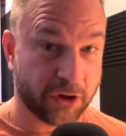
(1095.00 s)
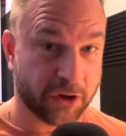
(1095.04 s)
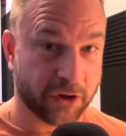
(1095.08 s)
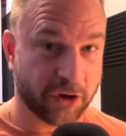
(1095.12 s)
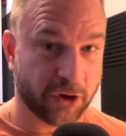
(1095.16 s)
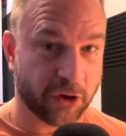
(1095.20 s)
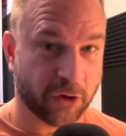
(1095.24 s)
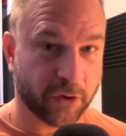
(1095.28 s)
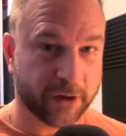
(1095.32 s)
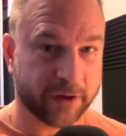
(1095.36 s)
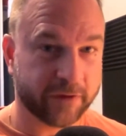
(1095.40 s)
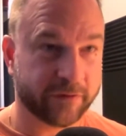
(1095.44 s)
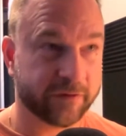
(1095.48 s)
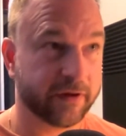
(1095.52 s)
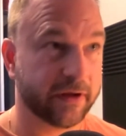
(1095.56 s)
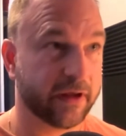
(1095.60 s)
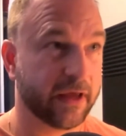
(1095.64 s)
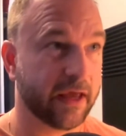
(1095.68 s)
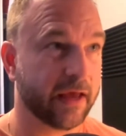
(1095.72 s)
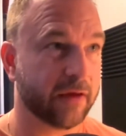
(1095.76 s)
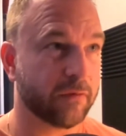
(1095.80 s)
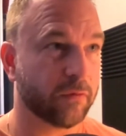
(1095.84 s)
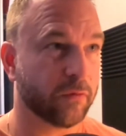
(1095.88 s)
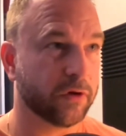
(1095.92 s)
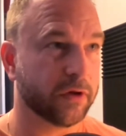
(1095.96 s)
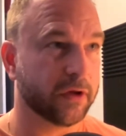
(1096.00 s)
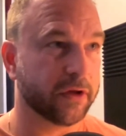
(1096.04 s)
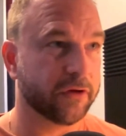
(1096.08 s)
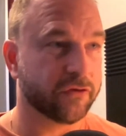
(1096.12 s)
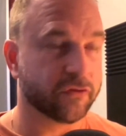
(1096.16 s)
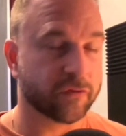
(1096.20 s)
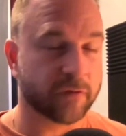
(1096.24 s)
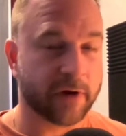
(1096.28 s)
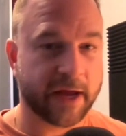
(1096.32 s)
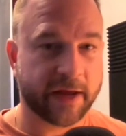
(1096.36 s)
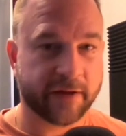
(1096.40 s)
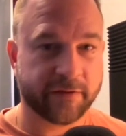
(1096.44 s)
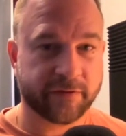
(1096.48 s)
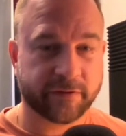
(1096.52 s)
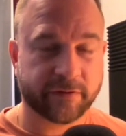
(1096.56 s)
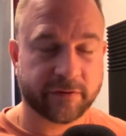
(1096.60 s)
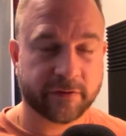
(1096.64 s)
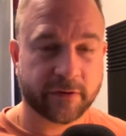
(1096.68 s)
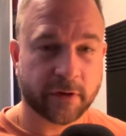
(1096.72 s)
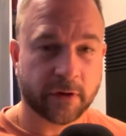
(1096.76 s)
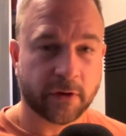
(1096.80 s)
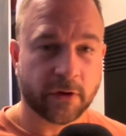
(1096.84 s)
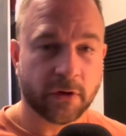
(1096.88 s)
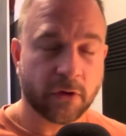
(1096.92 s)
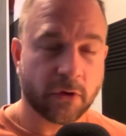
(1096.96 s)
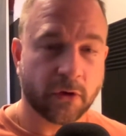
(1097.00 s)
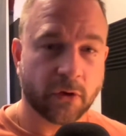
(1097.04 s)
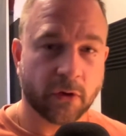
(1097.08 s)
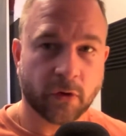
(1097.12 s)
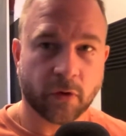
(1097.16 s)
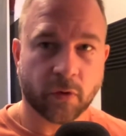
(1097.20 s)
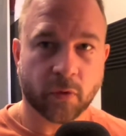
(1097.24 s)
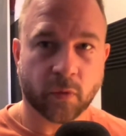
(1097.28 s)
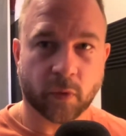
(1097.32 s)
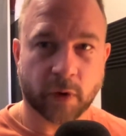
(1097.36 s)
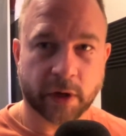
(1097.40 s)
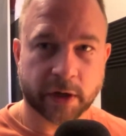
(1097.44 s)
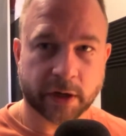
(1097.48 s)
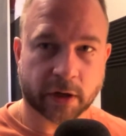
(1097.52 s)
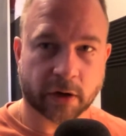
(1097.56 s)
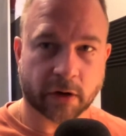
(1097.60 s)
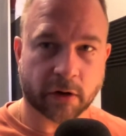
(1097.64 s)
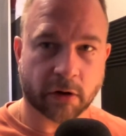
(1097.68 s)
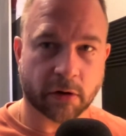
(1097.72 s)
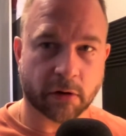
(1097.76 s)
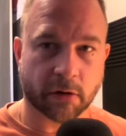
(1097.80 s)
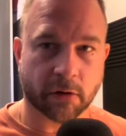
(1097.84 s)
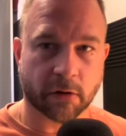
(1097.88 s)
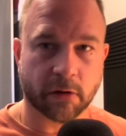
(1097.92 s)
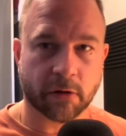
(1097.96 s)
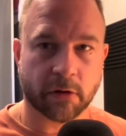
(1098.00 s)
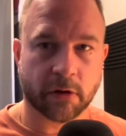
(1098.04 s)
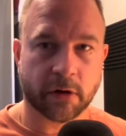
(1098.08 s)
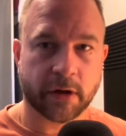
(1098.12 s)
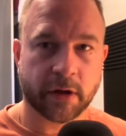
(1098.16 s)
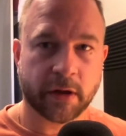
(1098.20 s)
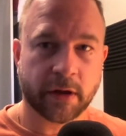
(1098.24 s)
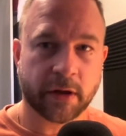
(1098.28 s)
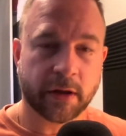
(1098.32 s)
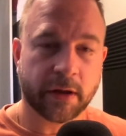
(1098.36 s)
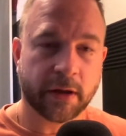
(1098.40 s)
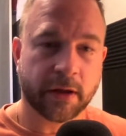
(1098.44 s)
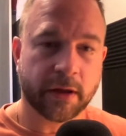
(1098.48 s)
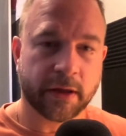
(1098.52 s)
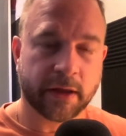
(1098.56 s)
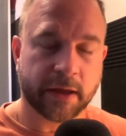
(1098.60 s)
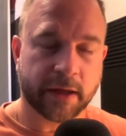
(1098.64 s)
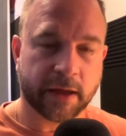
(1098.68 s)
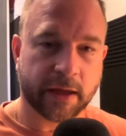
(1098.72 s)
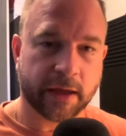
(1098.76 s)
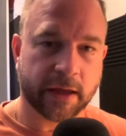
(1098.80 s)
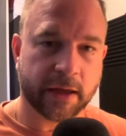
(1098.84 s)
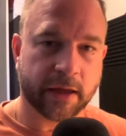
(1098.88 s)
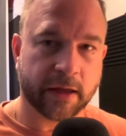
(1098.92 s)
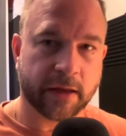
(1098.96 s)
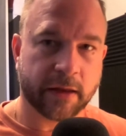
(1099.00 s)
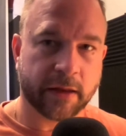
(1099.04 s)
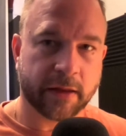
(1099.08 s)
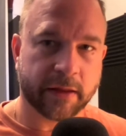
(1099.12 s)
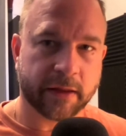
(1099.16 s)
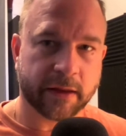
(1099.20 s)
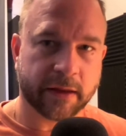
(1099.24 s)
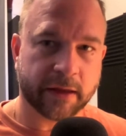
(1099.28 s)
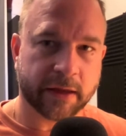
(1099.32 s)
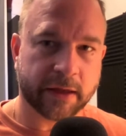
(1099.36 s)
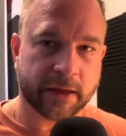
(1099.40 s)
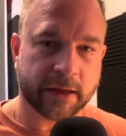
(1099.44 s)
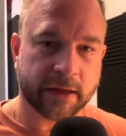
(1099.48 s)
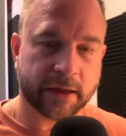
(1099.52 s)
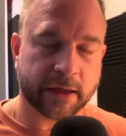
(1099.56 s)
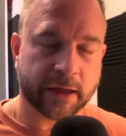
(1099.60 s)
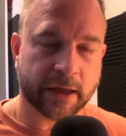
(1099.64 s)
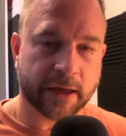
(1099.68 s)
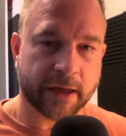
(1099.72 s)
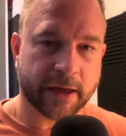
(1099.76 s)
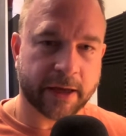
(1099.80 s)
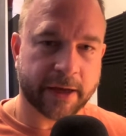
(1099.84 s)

noisy, and we'll address what occurred in the